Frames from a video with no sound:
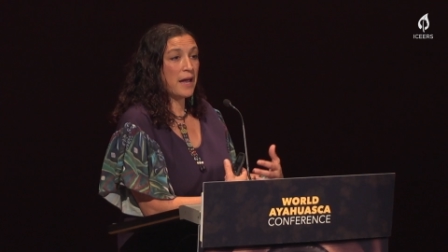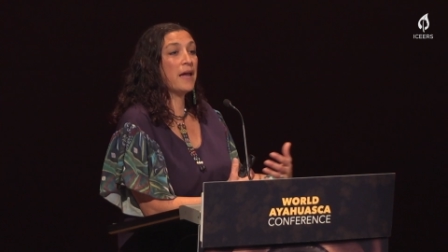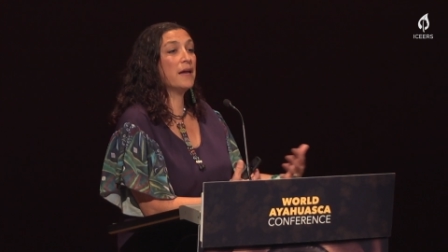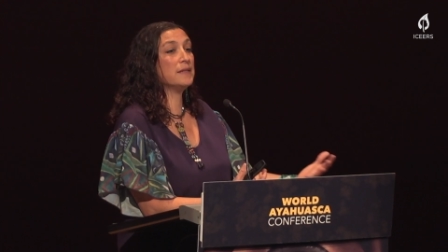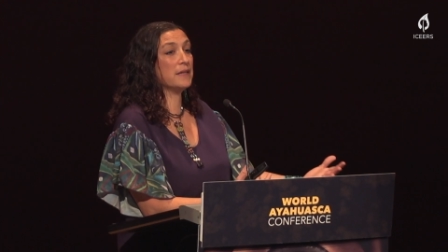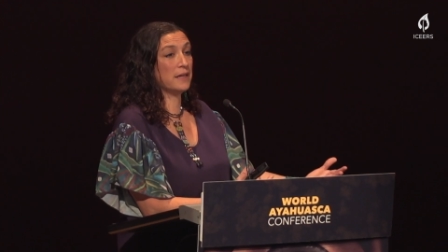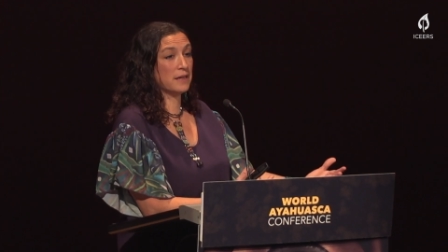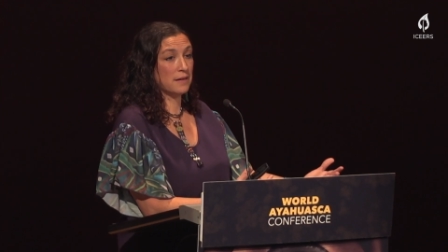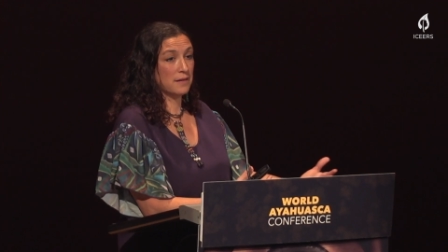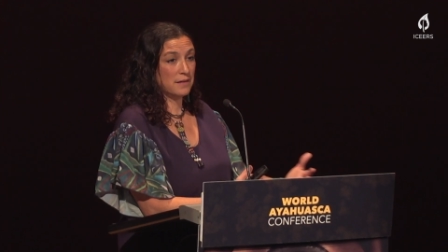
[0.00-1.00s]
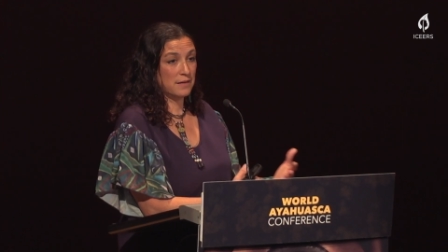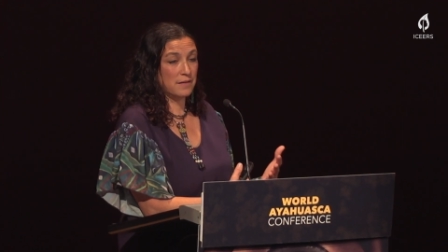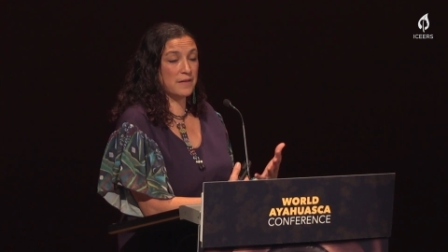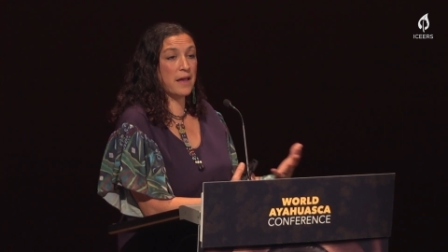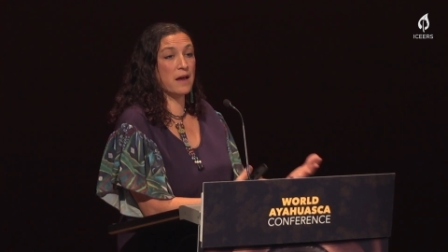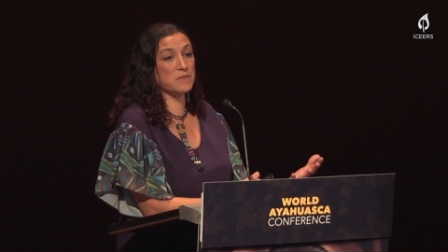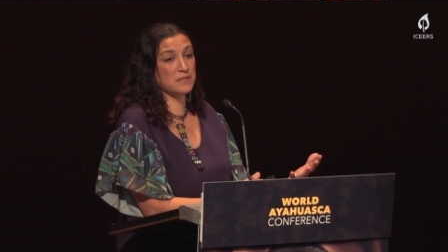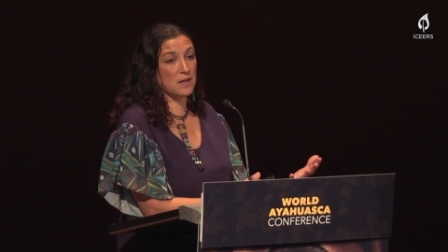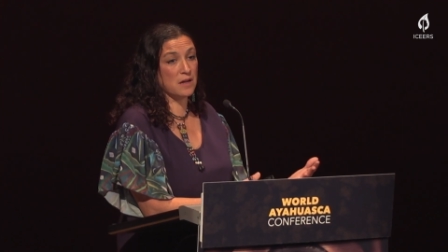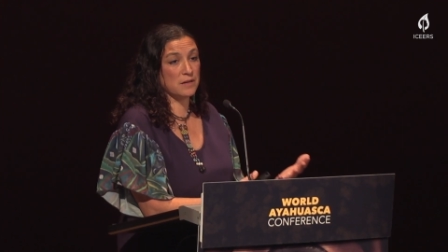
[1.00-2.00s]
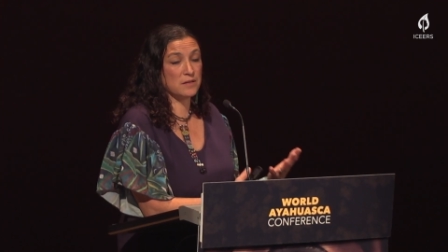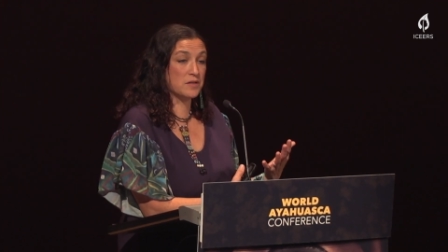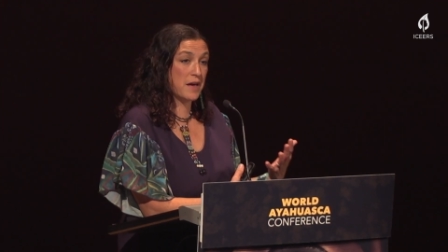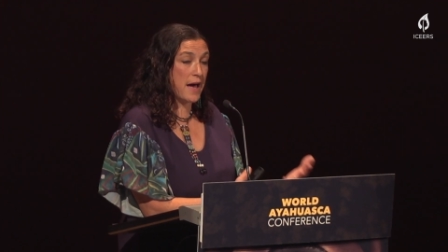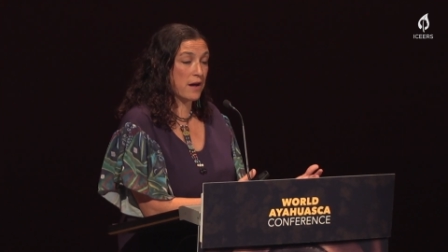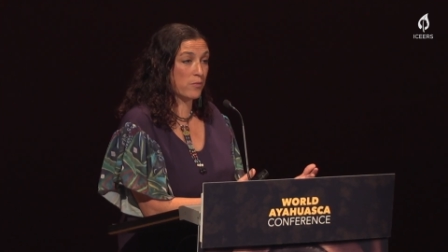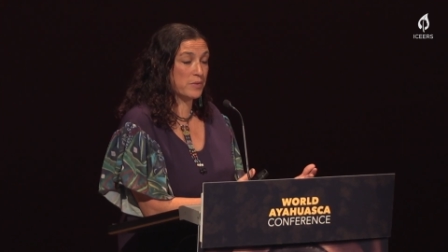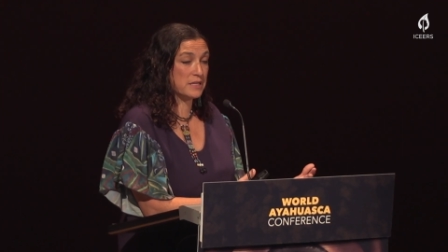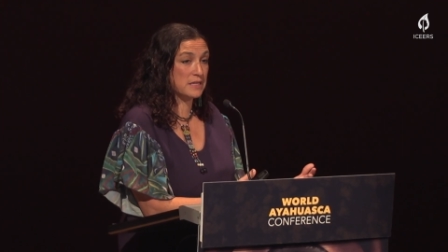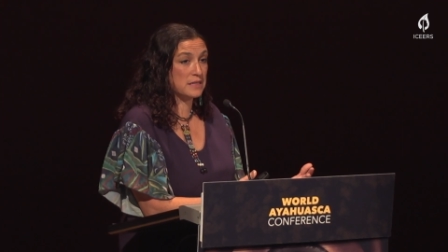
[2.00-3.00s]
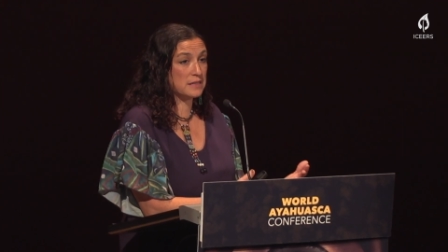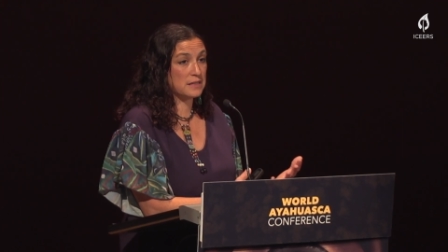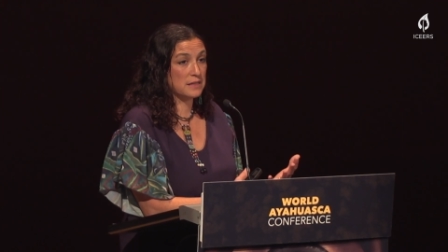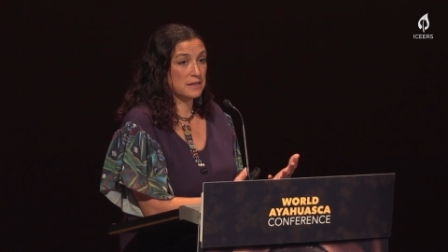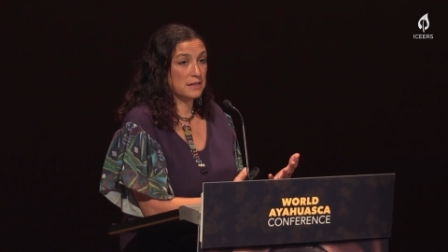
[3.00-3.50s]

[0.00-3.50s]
handing the Amazon to the agribusiness